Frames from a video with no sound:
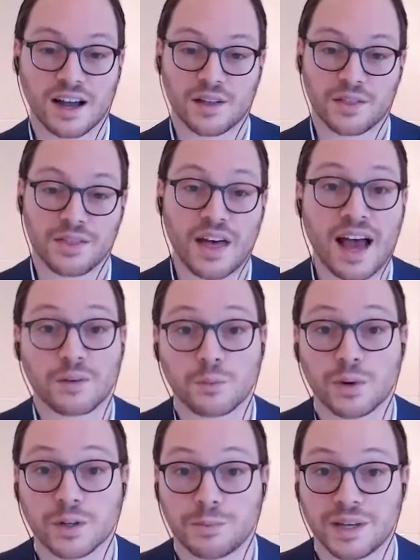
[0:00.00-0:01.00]
That
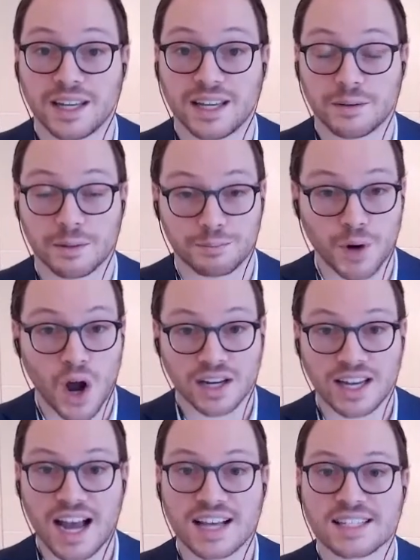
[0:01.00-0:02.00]
will be
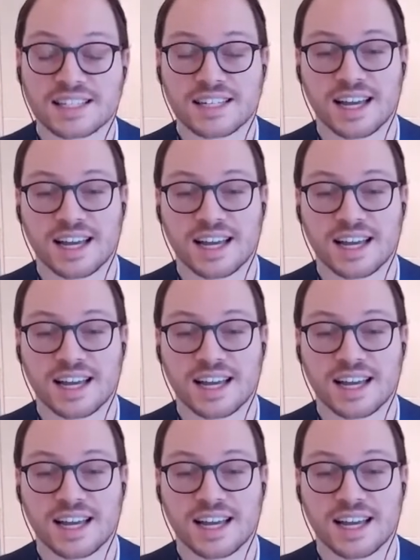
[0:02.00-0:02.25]
broadcast